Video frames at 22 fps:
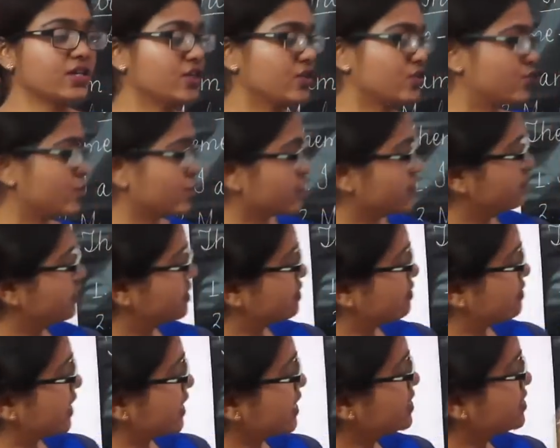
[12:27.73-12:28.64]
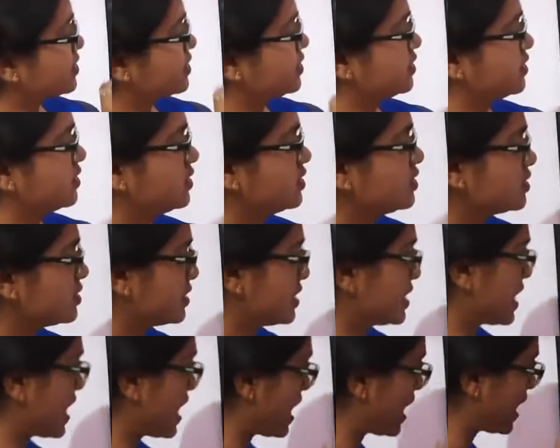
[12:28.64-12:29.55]
So you will write here,
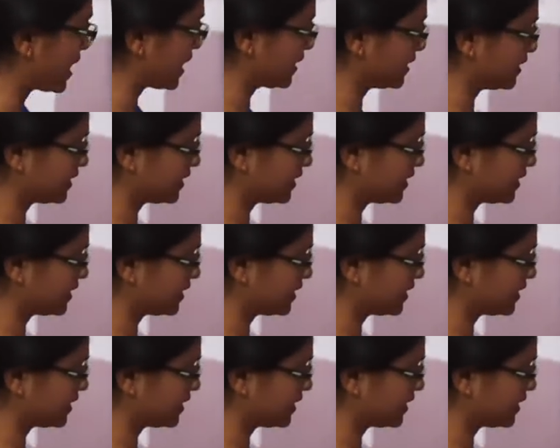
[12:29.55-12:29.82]
I